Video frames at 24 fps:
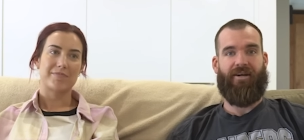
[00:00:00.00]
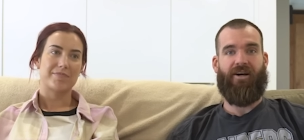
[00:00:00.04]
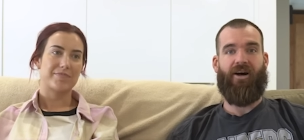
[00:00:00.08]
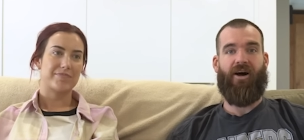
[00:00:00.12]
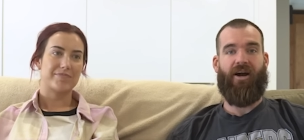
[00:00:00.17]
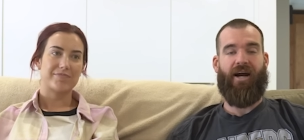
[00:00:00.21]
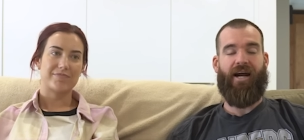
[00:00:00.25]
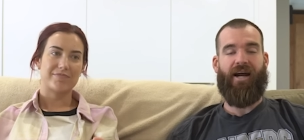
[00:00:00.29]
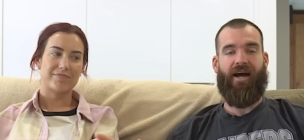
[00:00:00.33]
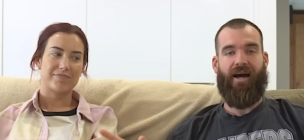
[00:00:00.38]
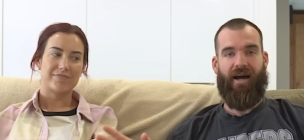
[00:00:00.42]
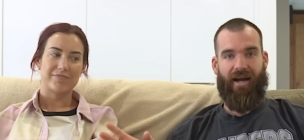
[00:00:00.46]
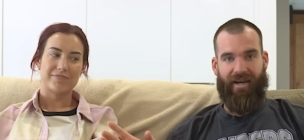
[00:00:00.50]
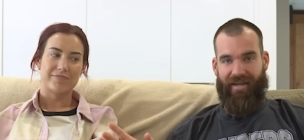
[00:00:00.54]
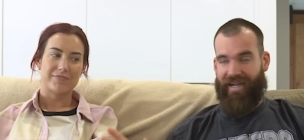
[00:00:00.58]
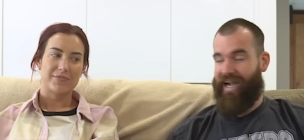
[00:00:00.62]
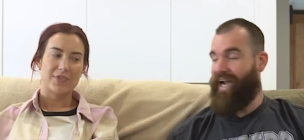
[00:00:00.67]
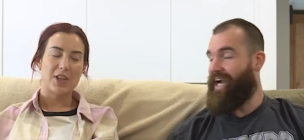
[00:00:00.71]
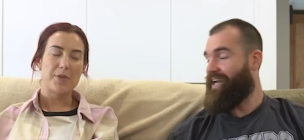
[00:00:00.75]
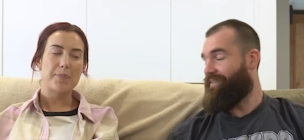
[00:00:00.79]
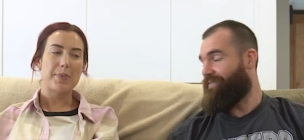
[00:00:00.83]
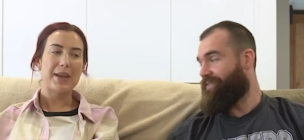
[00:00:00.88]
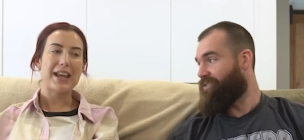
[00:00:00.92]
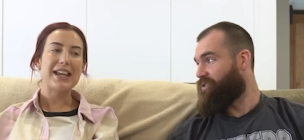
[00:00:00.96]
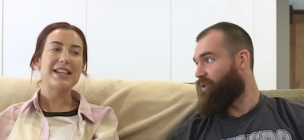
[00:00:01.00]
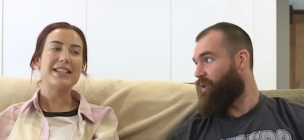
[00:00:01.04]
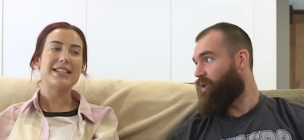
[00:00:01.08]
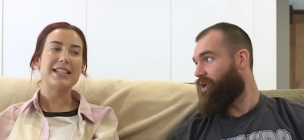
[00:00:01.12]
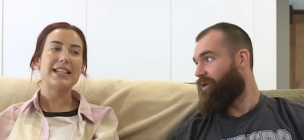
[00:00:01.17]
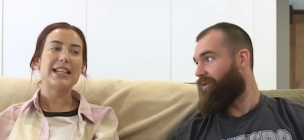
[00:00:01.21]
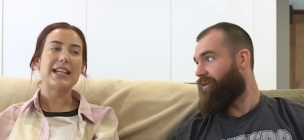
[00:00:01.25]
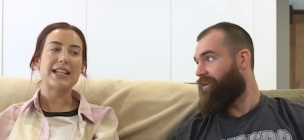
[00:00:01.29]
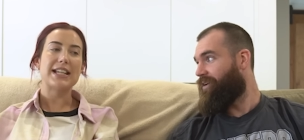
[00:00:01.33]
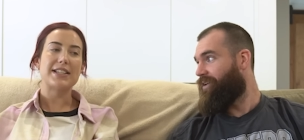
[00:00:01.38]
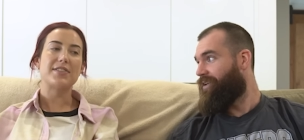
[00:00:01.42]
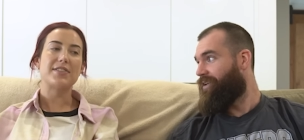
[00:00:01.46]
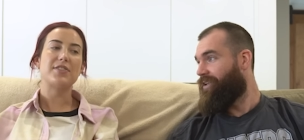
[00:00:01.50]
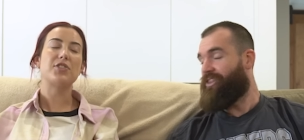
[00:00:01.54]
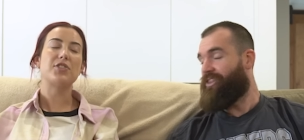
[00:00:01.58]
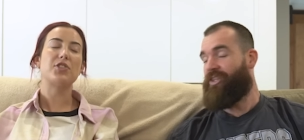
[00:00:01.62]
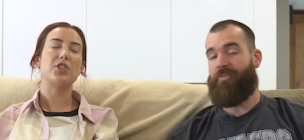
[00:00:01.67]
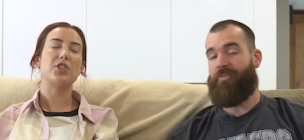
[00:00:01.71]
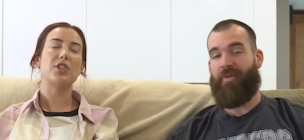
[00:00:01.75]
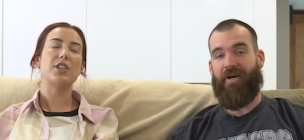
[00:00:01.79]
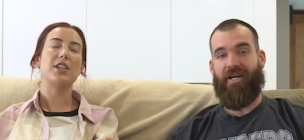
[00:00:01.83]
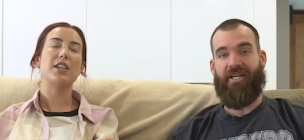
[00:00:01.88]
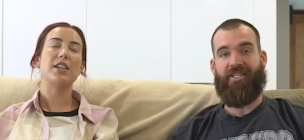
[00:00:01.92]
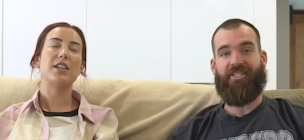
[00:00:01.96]
Speaker 1: All right, I can't the even PTSD talk.
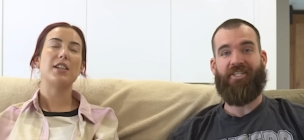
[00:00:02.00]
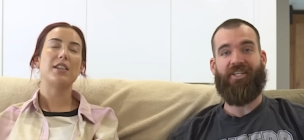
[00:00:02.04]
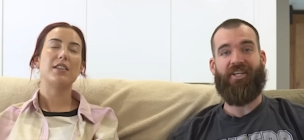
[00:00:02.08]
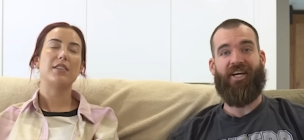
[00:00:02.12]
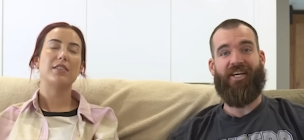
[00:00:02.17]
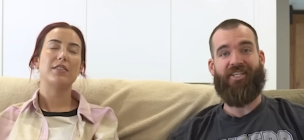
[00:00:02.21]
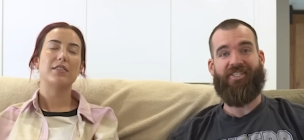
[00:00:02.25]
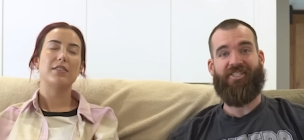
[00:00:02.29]
It. The